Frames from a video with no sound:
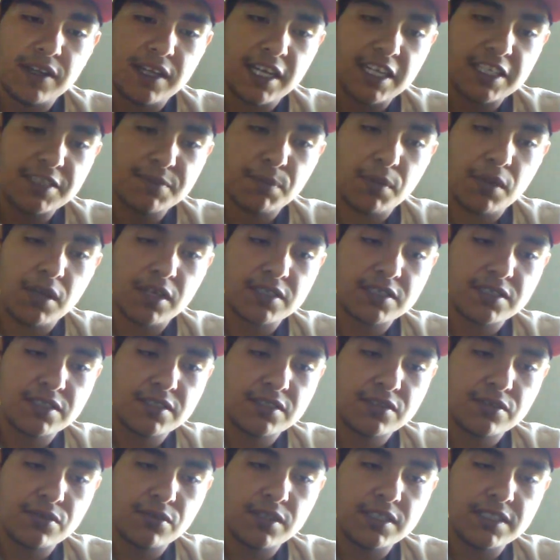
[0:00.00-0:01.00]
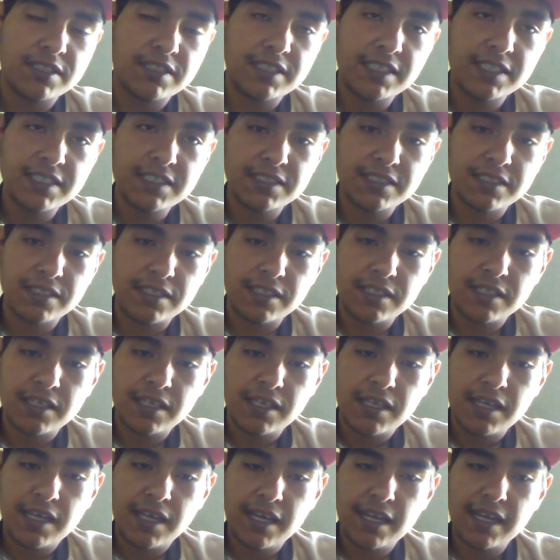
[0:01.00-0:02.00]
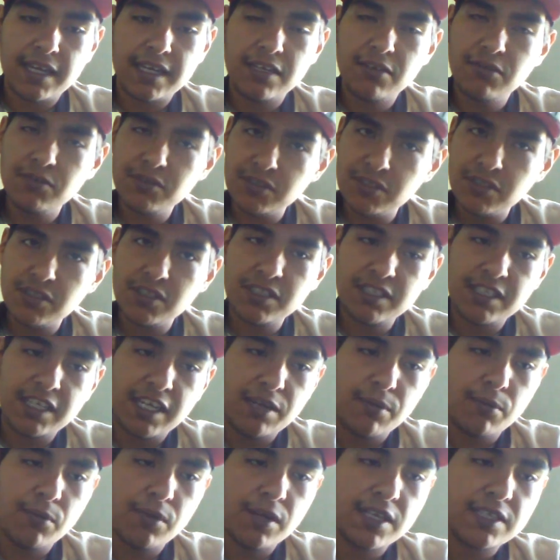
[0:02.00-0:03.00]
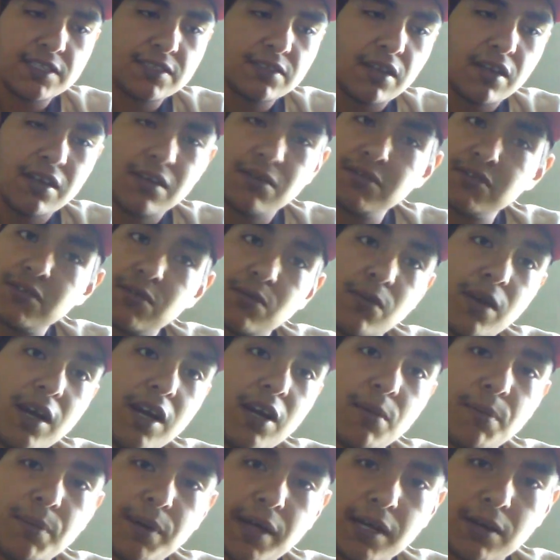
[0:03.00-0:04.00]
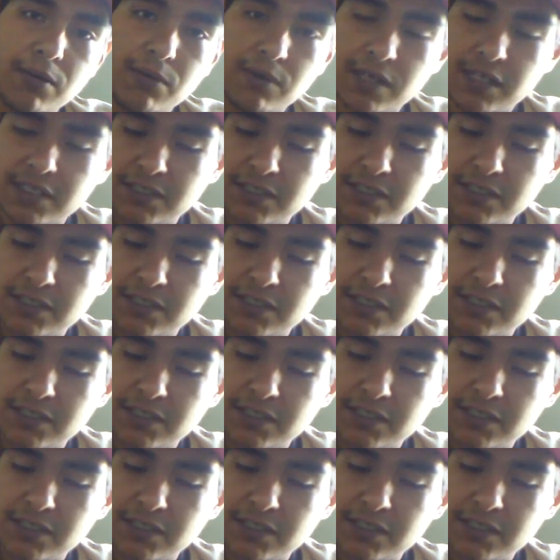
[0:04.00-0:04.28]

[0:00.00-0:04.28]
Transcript: the Xbox 360, and it was a good game. When I saw it, it was a while back